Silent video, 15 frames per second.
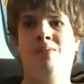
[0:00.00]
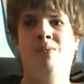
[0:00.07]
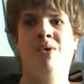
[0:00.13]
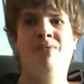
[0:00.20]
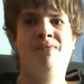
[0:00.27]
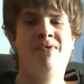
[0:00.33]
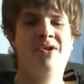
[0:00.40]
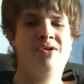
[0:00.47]

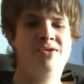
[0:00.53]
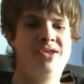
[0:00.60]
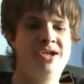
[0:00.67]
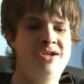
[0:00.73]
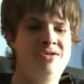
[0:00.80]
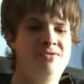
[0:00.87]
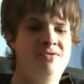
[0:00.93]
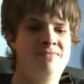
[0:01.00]
one thing I
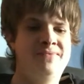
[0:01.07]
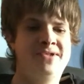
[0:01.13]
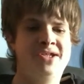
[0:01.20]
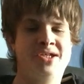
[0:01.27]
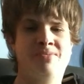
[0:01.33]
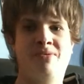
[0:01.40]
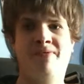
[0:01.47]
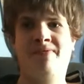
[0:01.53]
did,
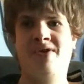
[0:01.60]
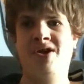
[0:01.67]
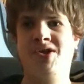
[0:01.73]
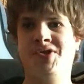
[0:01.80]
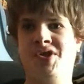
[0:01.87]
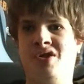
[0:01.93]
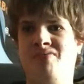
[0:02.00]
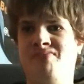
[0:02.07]
obviously it's my
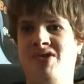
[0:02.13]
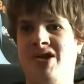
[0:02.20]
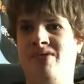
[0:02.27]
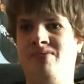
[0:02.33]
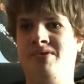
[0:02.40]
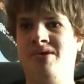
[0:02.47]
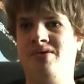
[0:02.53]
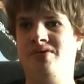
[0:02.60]
first time
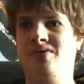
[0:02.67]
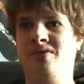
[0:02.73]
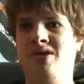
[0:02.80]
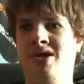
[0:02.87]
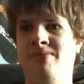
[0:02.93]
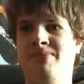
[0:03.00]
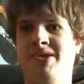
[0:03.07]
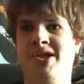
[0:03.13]
round
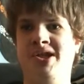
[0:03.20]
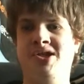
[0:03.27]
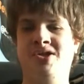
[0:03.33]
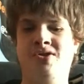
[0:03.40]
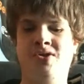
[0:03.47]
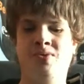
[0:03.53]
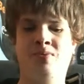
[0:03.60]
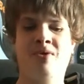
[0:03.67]
doing the
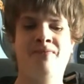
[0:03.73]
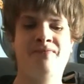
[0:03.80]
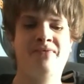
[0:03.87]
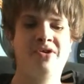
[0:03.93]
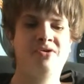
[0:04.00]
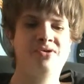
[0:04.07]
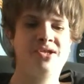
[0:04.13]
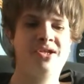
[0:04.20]
predictions, one
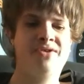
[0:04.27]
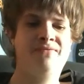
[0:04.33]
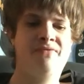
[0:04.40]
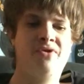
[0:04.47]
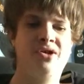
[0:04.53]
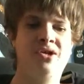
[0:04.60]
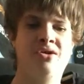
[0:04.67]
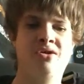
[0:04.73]
thing I did
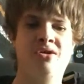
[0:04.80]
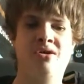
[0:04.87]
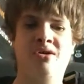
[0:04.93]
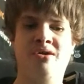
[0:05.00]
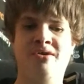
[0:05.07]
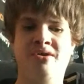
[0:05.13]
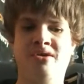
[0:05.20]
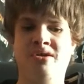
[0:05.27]
find
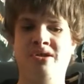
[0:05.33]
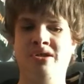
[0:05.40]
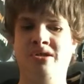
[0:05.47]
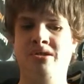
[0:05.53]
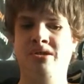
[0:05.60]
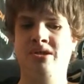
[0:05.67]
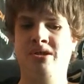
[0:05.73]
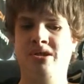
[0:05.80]
hard
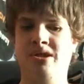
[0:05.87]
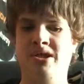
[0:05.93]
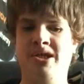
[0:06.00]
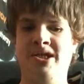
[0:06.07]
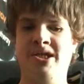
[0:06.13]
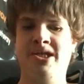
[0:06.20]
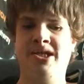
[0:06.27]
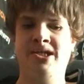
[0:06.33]

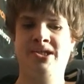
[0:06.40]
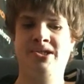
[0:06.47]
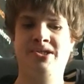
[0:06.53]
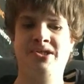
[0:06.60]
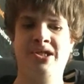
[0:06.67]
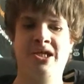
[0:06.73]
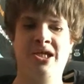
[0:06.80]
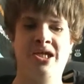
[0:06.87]
is
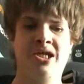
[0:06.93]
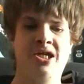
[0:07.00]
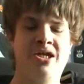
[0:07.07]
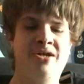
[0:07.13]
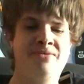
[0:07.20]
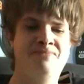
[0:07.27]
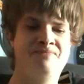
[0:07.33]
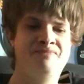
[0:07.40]
the
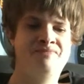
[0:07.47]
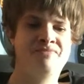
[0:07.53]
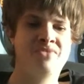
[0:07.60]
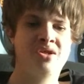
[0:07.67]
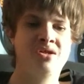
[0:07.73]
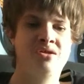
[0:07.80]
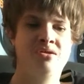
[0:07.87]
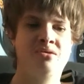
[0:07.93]
um,
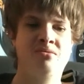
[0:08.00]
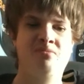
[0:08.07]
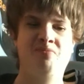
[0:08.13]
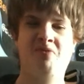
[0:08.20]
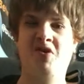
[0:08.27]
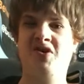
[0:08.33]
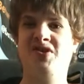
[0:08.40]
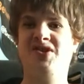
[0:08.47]

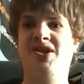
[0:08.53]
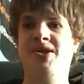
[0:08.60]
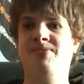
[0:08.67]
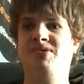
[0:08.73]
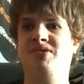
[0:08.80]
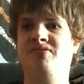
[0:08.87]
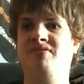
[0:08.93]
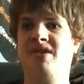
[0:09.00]
putting
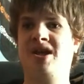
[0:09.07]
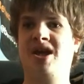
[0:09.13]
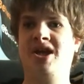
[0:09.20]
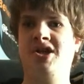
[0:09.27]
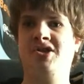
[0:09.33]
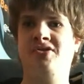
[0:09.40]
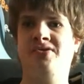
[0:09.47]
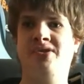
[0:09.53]
teams in
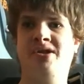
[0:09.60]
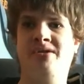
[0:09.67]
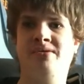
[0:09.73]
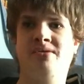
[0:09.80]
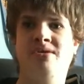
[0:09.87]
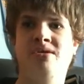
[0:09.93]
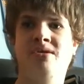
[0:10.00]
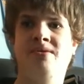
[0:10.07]
relegation
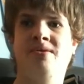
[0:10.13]
zone